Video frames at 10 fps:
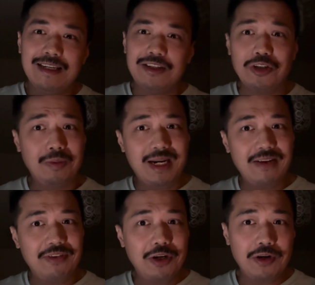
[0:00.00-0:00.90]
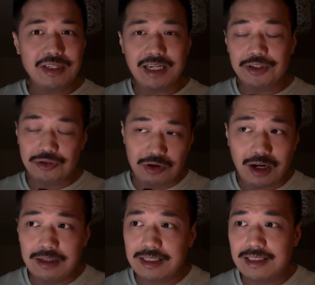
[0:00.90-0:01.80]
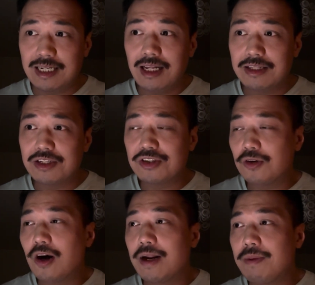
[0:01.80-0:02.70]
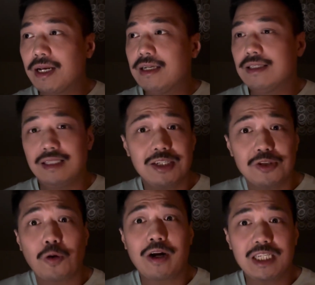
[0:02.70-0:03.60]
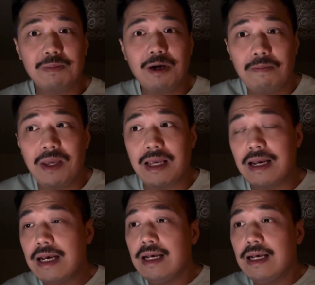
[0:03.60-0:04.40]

You might have noticed I struggled to tell this story because this story is about me.